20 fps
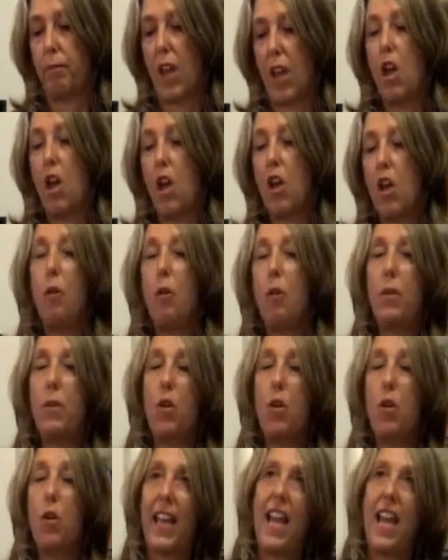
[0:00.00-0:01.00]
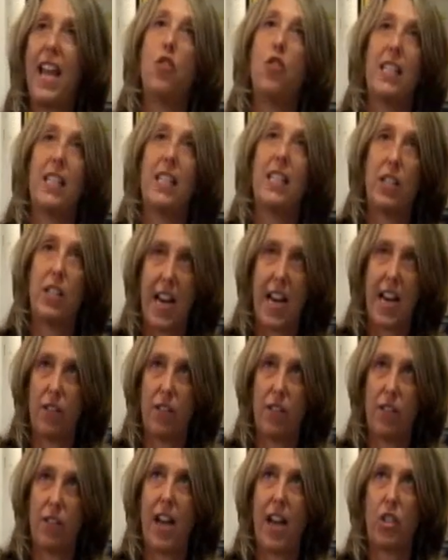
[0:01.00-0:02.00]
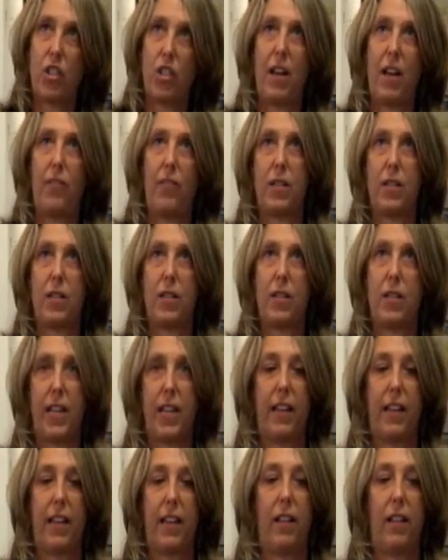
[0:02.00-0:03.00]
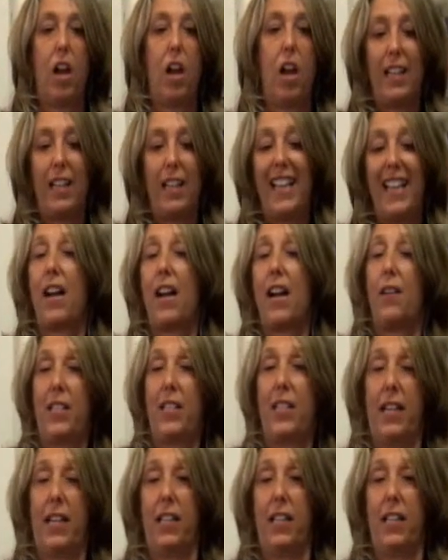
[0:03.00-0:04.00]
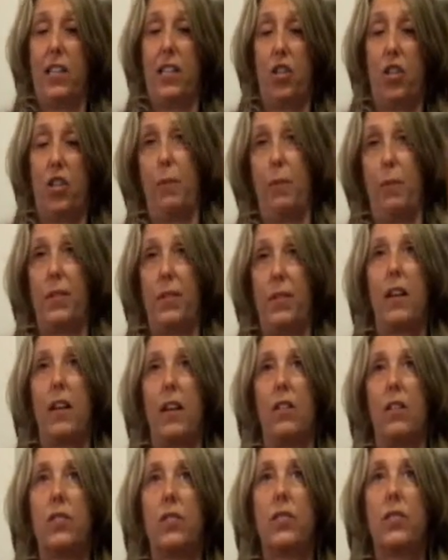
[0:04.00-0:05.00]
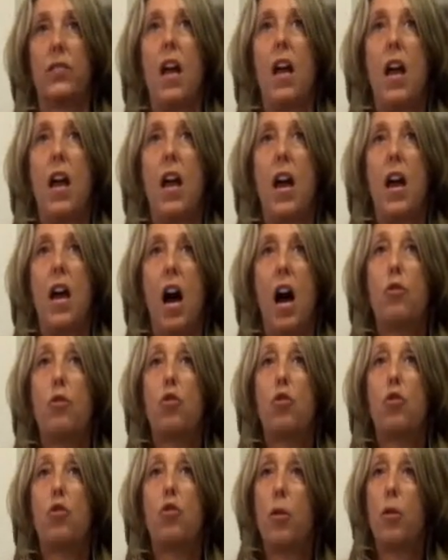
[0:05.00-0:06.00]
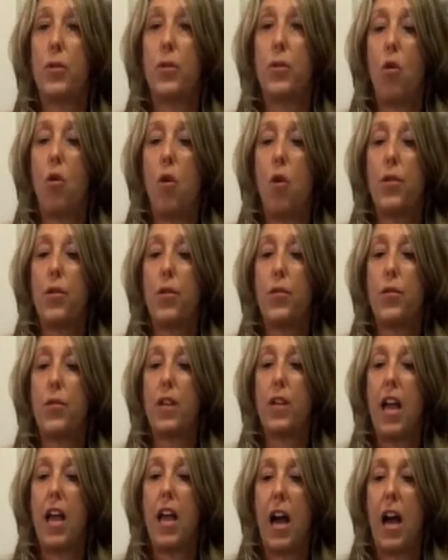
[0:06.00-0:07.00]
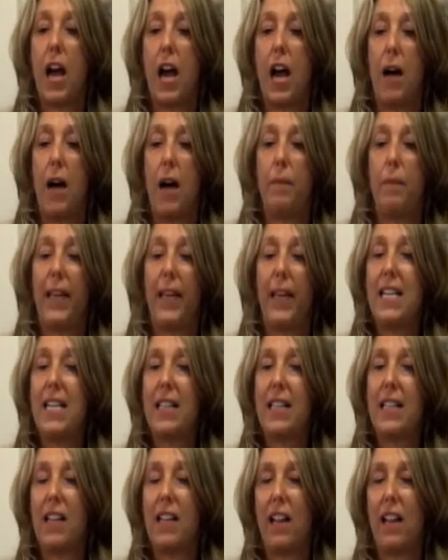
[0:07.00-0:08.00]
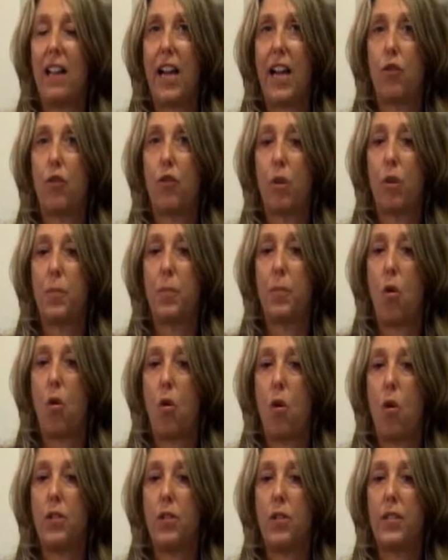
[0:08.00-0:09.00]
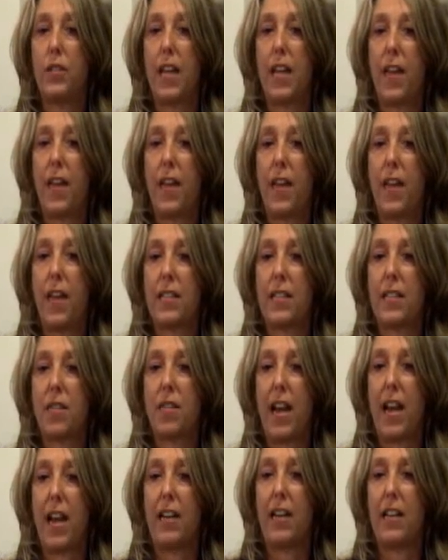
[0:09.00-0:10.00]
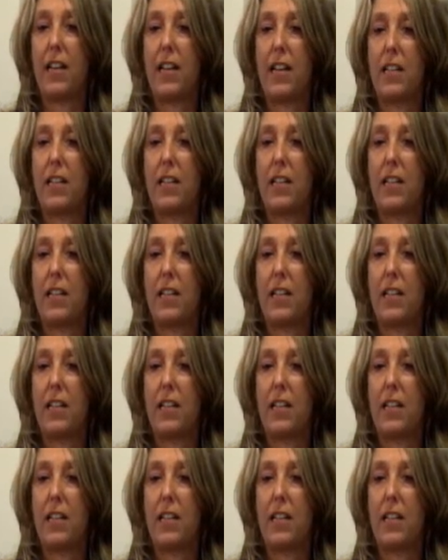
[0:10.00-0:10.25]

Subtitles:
communicate your dissatisfaction about this particular lack of citizenship skills. Group scores, he does not like group scores. He thinks that it is